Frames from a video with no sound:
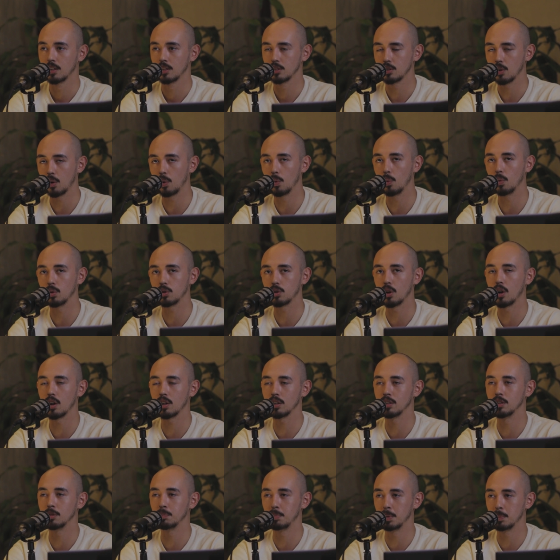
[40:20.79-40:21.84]
So,
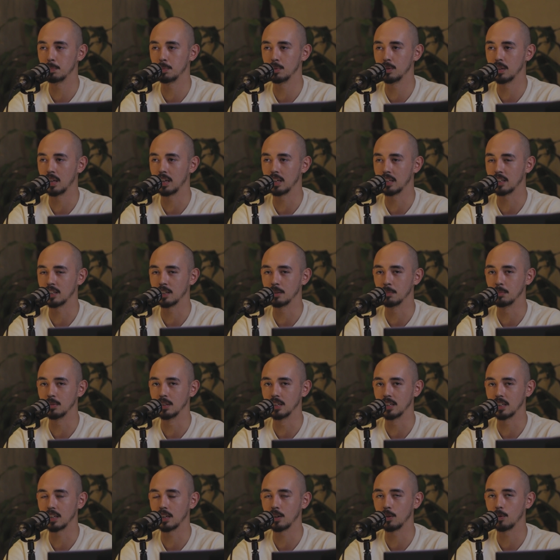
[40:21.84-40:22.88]
talking to people like him,
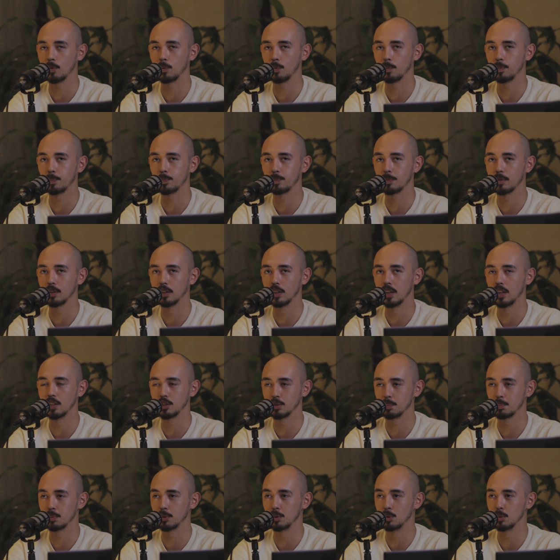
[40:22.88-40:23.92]
like,
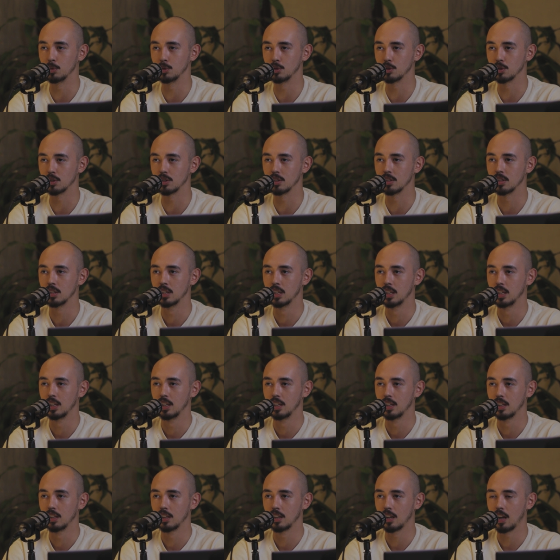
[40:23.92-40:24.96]
as a producer,
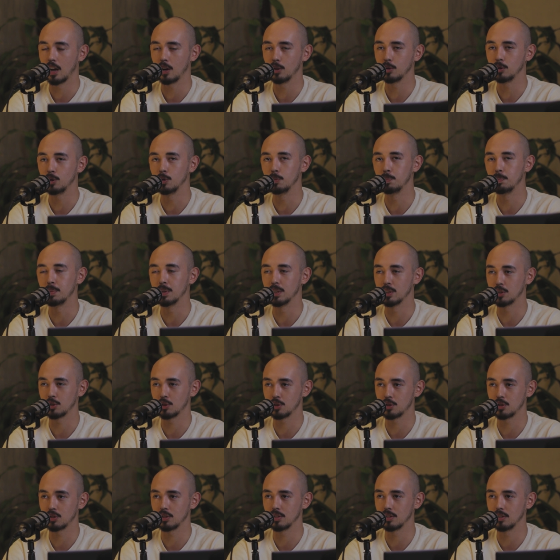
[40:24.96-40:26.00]
how do you
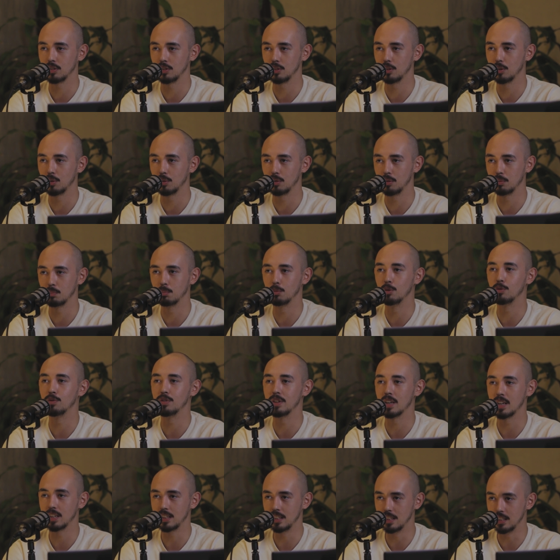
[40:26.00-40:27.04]
pitch, you know,
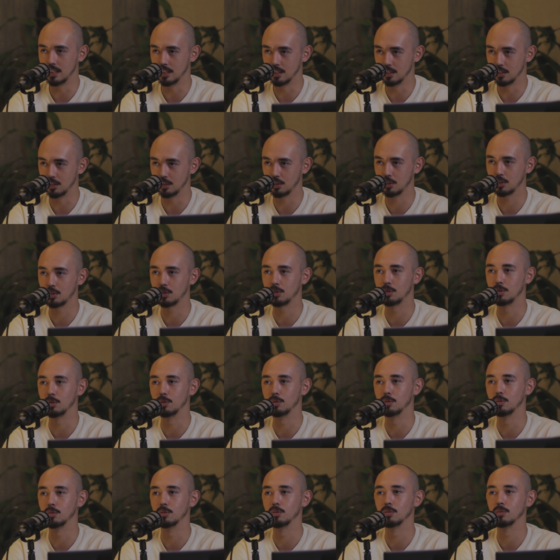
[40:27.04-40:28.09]
movie ideas
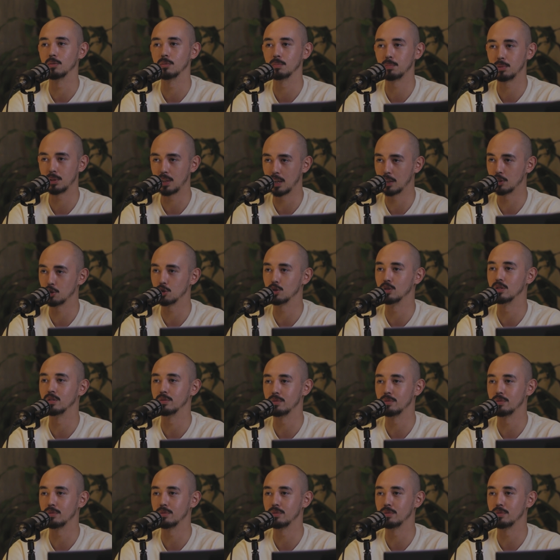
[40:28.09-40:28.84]
to potential